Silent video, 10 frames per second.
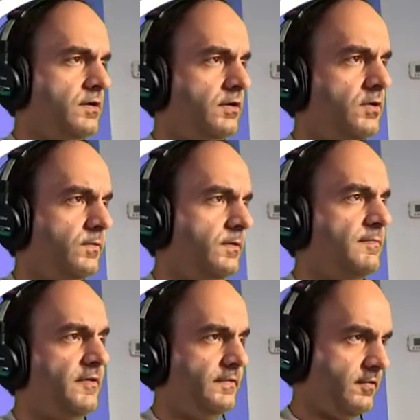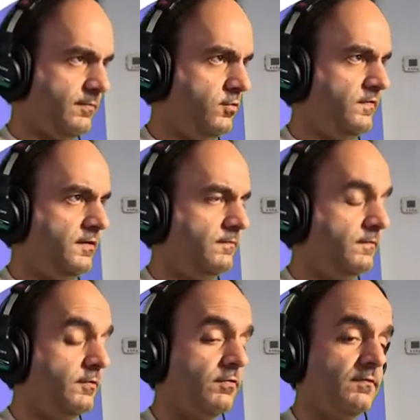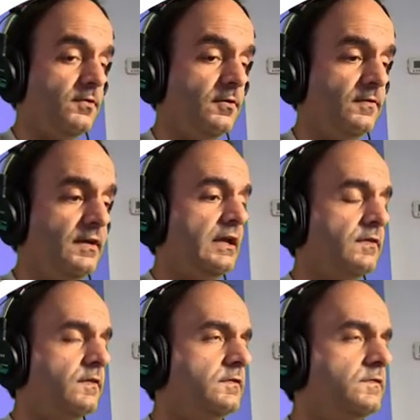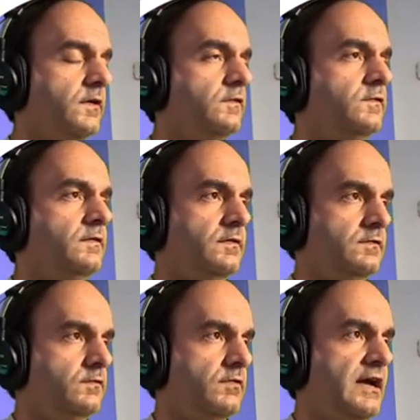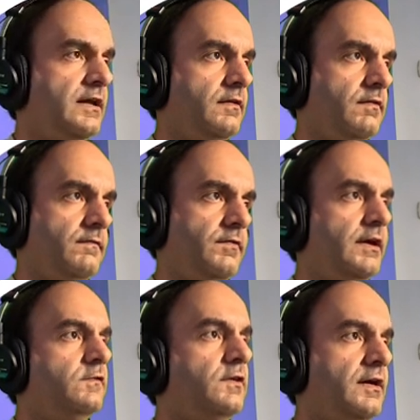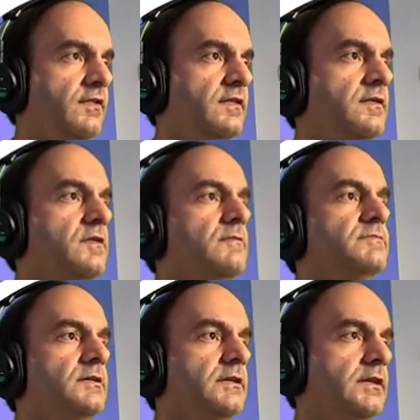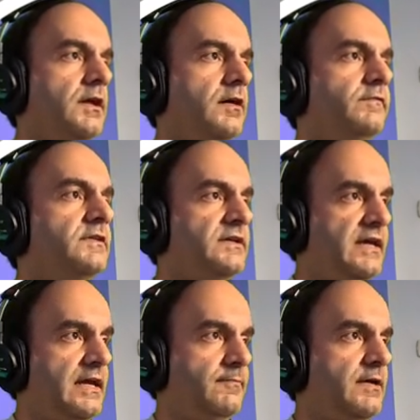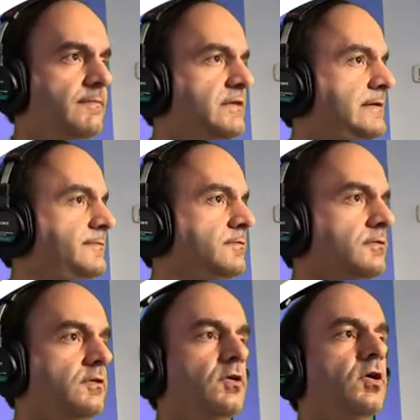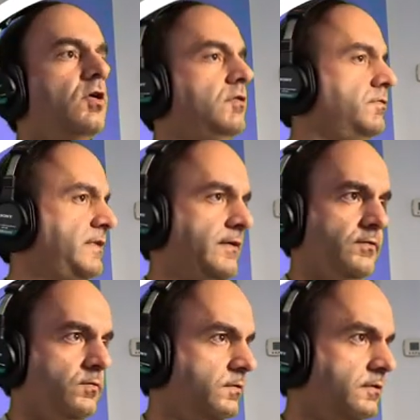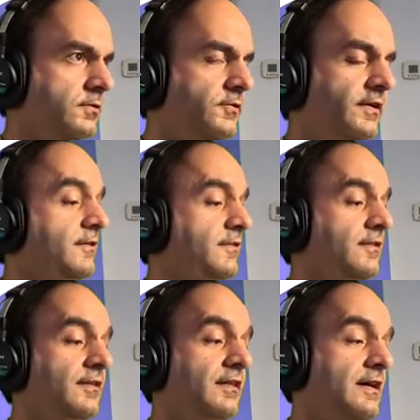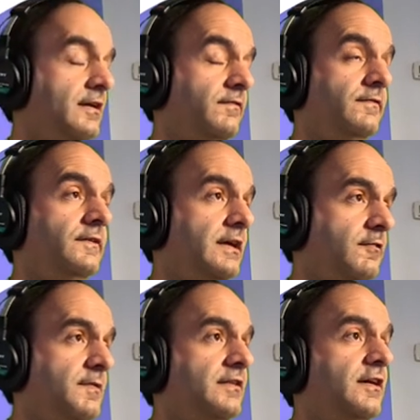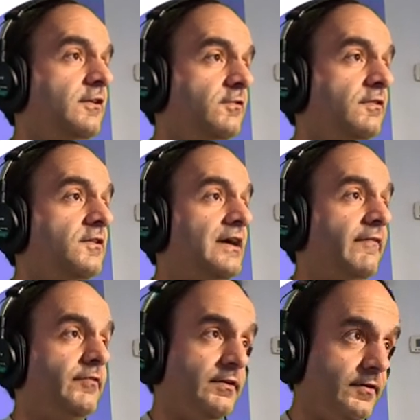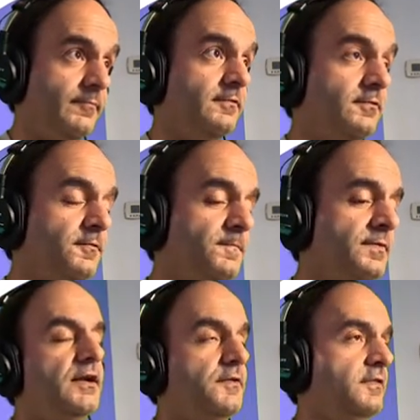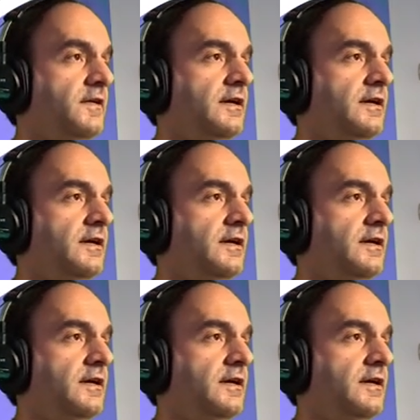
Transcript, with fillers: I want to note about this movie. First of all, it's the Dungeons and Dragons franchise. This is a beloved game by people all around the world. There's a lot of expectations that you have to live up to. Another